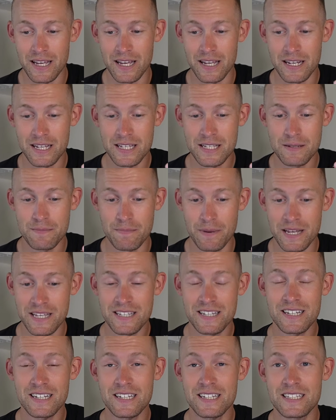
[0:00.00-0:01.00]
it is
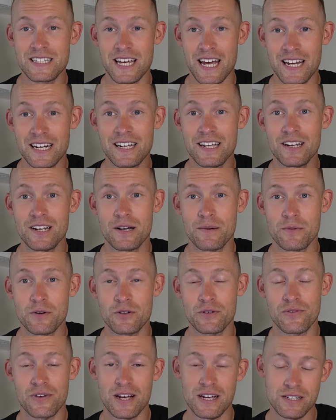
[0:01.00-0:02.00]
basically 10
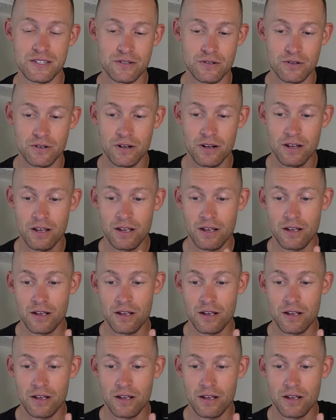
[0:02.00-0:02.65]
kilometers faster